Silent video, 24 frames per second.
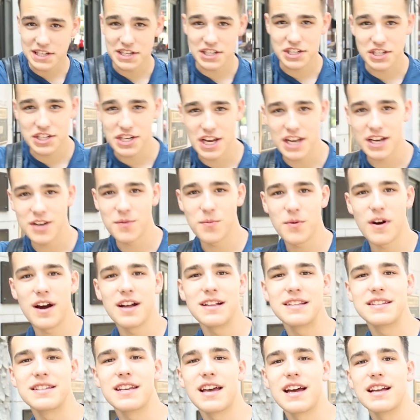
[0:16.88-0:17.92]
it is Jacob
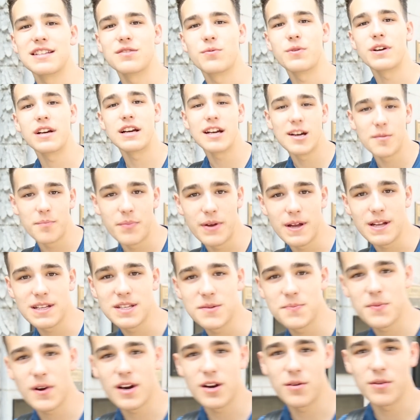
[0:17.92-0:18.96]
Whitesides. We're here in
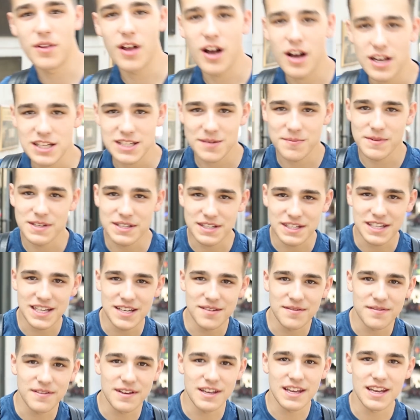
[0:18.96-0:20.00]
Pittsburgh with
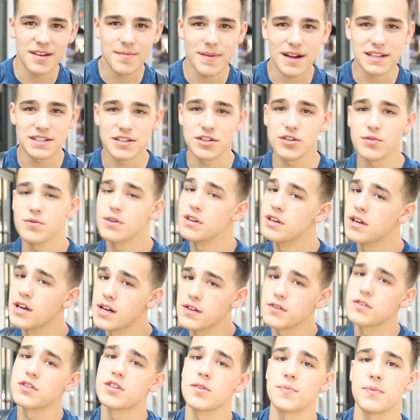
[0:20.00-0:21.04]
AwesomenessTV, about to do
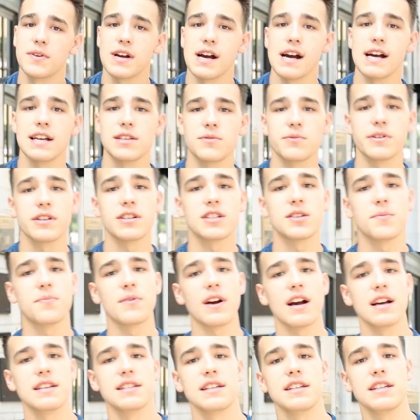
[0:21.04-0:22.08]
another surprise. We're
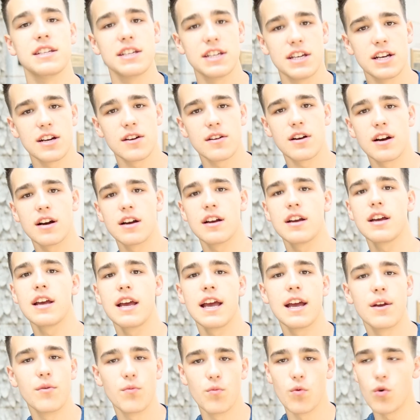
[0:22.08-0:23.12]
surprising Kierra
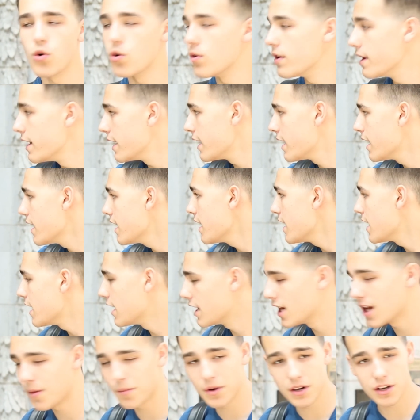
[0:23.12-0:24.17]
and Rory,
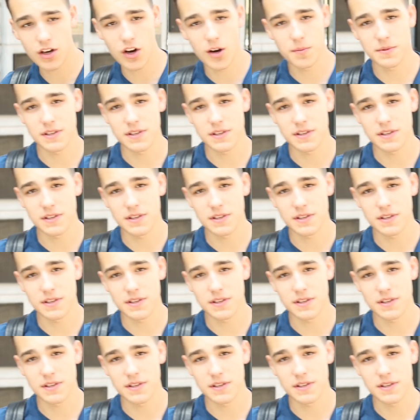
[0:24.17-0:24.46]
and I'm gonna go